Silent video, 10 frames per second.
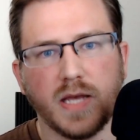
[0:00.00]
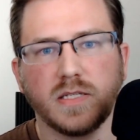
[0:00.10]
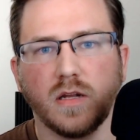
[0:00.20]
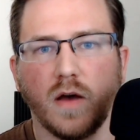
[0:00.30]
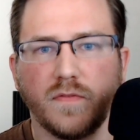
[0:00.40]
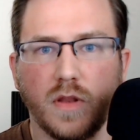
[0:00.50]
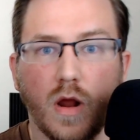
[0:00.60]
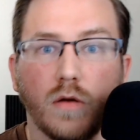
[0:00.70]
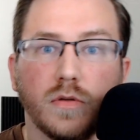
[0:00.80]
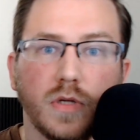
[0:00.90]
it off the
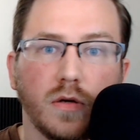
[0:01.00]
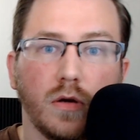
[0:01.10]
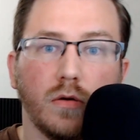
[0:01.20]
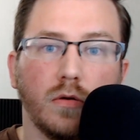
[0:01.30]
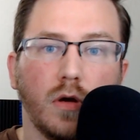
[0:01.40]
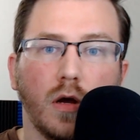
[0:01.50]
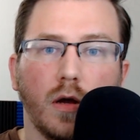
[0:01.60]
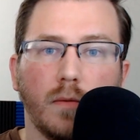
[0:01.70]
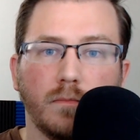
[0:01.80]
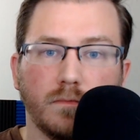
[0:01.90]
Naruto
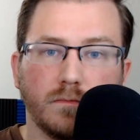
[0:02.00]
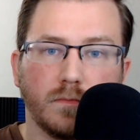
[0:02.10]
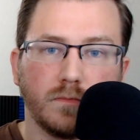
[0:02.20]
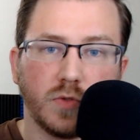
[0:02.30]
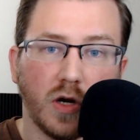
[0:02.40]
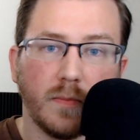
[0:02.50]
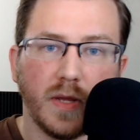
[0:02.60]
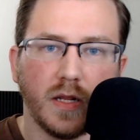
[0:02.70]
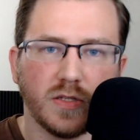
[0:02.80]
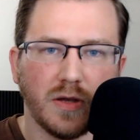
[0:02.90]
tournament,
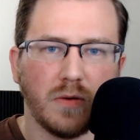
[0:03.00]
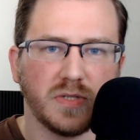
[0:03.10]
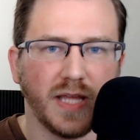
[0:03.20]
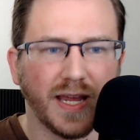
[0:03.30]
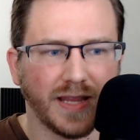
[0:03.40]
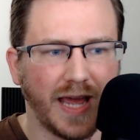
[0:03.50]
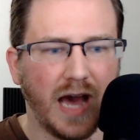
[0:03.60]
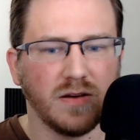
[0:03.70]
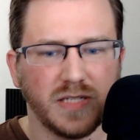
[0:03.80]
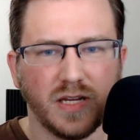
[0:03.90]
and so I was thinking, like, how
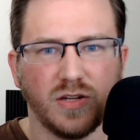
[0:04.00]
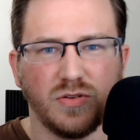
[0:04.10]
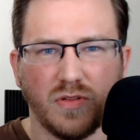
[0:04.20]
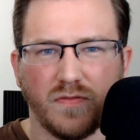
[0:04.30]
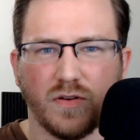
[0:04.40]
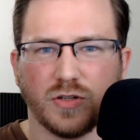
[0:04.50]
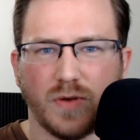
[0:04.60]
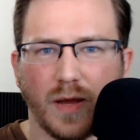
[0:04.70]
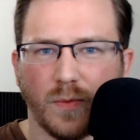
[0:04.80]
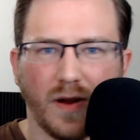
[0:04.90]
is he going to do the first
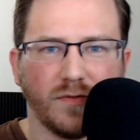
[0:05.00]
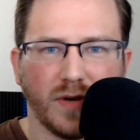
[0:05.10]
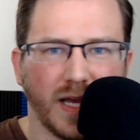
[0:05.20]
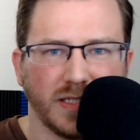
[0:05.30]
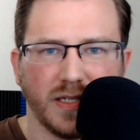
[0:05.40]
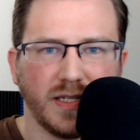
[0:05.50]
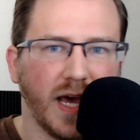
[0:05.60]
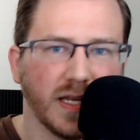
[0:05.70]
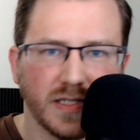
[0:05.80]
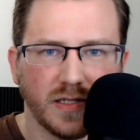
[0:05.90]
round where everyone has to
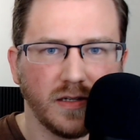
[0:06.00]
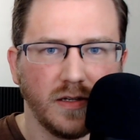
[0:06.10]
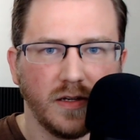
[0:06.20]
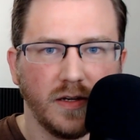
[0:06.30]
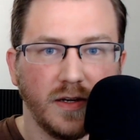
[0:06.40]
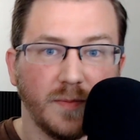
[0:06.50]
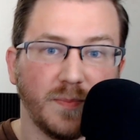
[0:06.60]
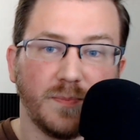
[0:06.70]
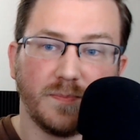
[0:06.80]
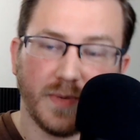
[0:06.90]
test?
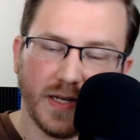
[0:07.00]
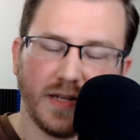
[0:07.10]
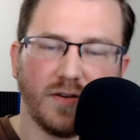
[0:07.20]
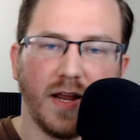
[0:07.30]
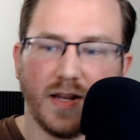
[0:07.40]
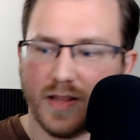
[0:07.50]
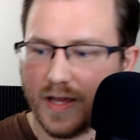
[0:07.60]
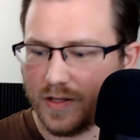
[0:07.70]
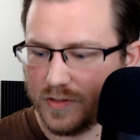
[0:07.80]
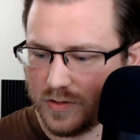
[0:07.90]
But he created like
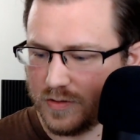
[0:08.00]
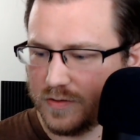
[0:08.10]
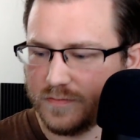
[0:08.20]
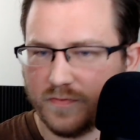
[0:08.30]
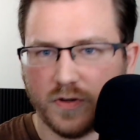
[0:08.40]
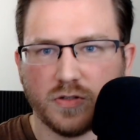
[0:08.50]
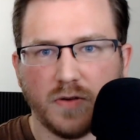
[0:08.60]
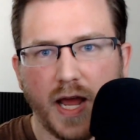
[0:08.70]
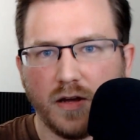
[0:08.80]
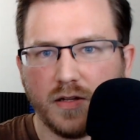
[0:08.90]
a little virtual
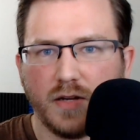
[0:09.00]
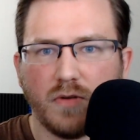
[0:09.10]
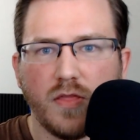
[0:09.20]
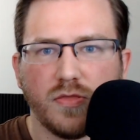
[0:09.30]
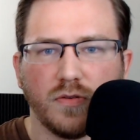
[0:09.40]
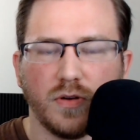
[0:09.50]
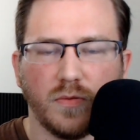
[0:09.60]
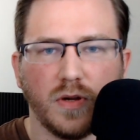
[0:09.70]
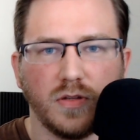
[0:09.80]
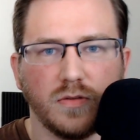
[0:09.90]
reality run through where
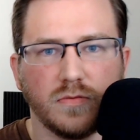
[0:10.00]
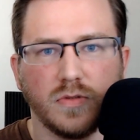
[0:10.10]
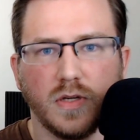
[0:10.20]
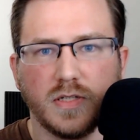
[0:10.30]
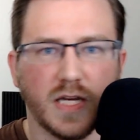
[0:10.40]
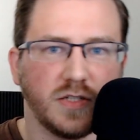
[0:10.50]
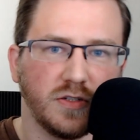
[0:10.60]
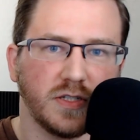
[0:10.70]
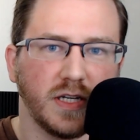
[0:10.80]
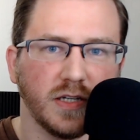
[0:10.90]
you test your
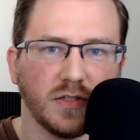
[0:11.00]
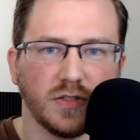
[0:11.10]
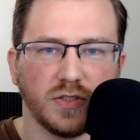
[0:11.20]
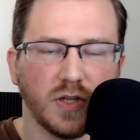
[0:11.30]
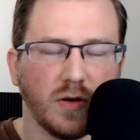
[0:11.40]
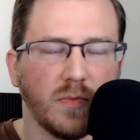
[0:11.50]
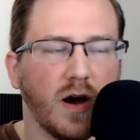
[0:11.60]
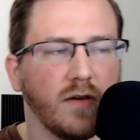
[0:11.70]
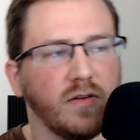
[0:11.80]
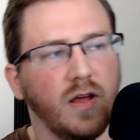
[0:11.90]
skills and show them
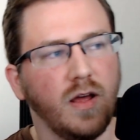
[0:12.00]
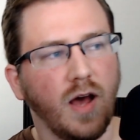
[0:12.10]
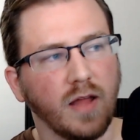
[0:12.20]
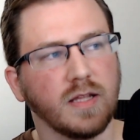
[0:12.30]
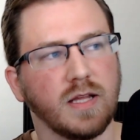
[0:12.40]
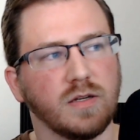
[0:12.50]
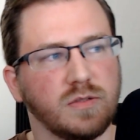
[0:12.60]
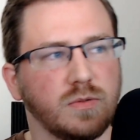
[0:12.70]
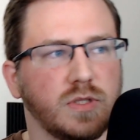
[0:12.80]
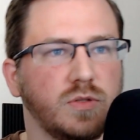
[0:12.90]
off. I thought that was
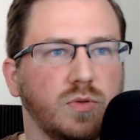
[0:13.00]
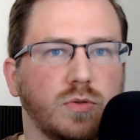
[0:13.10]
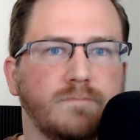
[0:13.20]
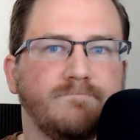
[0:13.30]
really cool.